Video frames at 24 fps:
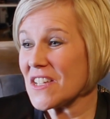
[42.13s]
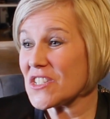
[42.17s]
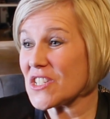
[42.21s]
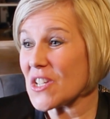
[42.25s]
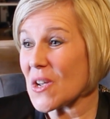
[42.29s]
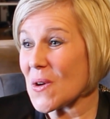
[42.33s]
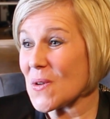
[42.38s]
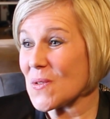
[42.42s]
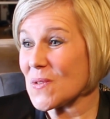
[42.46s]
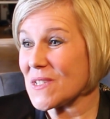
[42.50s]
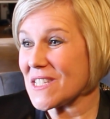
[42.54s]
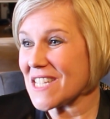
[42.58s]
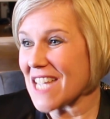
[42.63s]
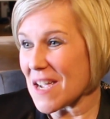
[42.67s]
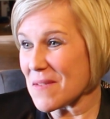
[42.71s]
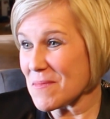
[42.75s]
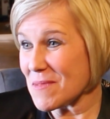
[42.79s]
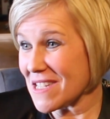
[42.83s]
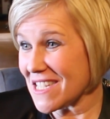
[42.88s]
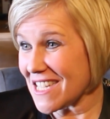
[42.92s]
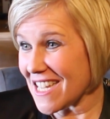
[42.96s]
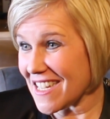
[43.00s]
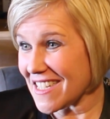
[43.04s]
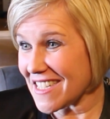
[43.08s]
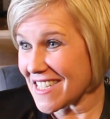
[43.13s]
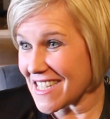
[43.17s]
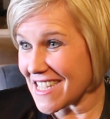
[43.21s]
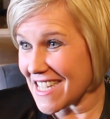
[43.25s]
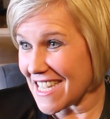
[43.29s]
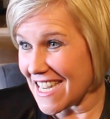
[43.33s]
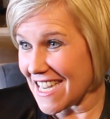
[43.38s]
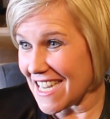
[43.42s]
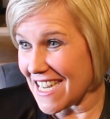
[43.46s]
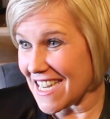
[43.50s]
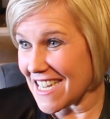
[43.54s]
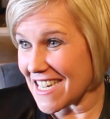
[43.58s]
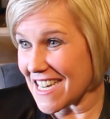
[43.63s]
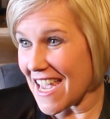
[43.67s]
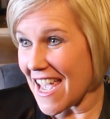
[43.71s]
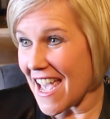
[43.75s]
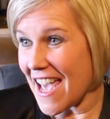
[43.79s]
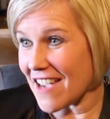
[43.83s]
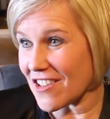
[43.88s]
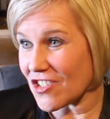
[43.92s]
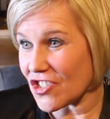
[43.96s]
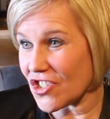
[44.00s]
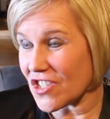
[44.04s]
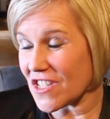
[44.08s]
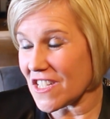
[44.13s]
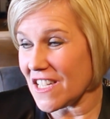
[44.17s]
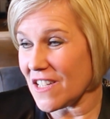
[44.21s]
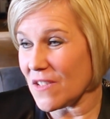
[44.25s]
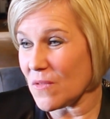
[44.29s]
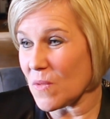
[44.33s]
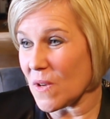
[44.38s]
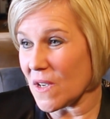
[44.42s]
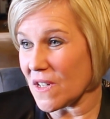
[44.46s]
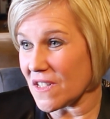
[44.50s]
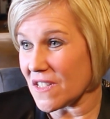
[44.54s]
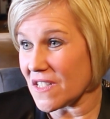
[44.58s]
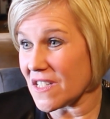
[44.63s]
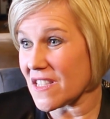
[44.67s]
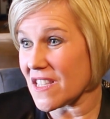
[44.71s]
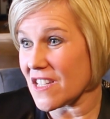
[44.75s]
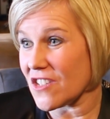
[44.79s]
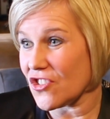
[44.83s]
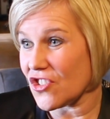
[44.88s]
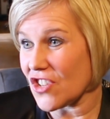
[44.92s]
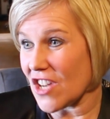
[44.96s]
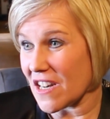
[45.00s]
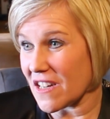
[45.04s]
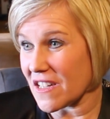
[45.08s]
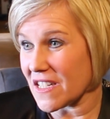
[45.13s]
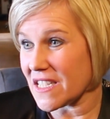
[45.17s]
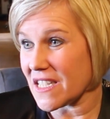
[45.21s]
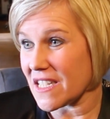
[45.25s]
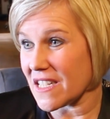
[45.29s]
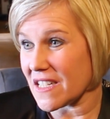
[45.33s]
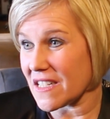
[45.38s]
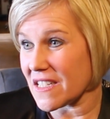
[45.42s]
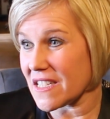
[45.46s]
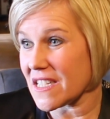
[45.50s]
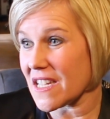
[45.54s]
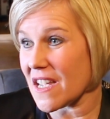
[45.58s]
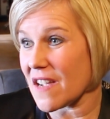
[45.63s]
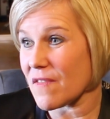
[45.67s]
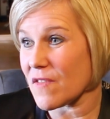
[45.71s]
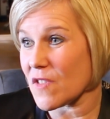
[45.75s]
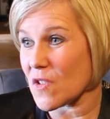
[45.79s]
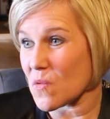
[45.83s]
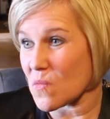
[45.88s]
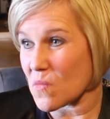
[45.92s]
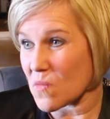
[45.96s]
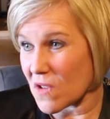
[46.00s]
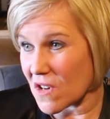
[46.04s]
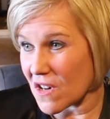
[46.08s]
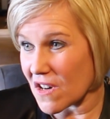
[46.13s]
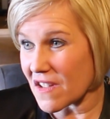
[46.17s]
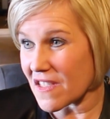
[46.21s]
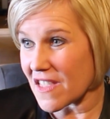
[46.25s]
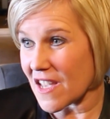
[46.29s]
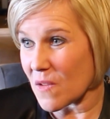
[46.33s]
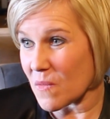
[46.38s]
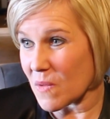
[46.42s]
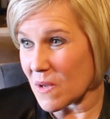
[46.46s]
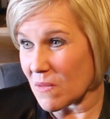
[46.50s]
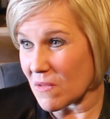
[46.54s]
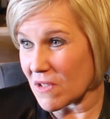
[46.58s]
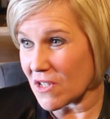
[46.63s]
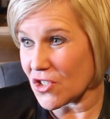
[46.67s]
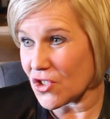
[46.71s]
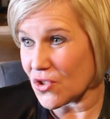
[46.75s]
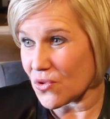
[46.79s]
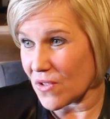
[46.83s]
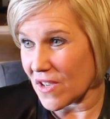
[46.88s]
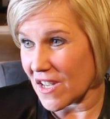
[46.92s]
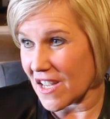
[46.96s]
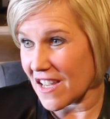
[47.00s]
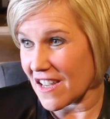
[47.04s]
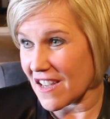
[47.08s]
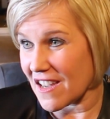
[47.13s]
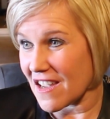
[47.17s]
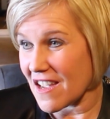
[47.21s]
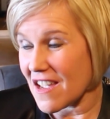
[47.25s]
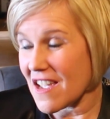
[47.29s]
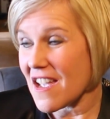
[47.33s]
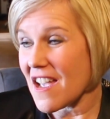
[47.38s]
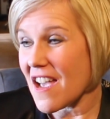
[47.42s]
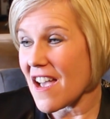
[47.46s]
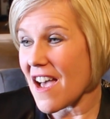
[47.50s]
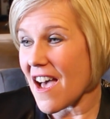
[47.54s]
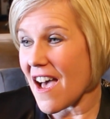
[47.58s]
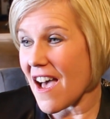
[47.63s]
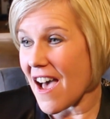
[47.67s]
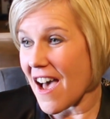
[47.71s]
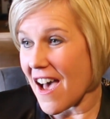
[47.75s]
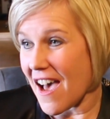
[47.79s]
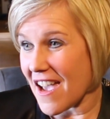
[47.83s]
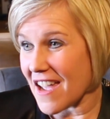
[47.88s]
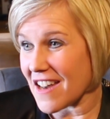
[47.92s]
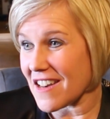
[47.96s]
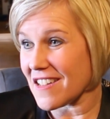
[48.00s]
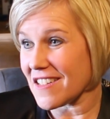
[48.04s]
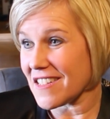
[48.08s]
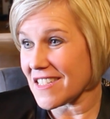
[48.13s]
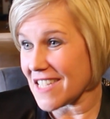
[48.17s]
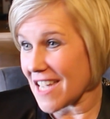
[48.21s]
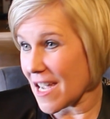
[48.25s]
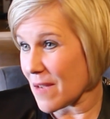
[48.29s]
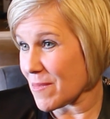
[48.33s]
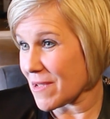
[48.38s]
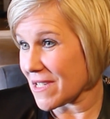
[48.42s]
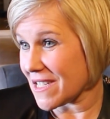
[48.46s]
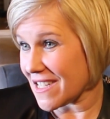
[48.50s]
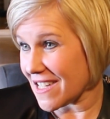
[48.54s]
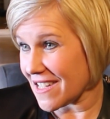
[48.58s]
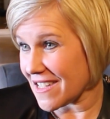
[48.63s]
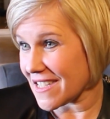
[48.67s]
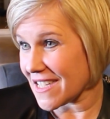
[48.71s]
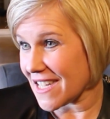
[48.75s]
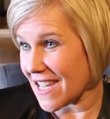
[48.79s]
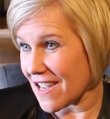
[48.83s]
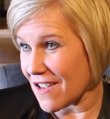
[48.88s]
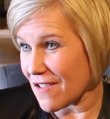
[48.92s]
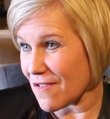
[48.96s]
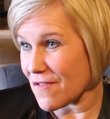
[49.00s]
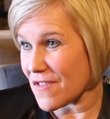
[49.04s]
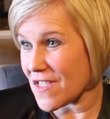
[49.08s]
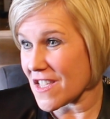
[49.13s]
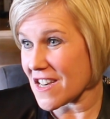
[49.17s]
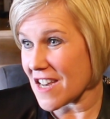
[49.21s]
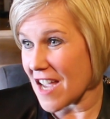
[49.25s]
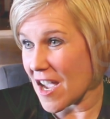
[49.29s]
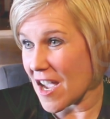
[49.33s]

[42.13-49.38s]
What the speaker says: So Simon Says Lead actually was the genesis of the work that we were doing on Simon Says Give, the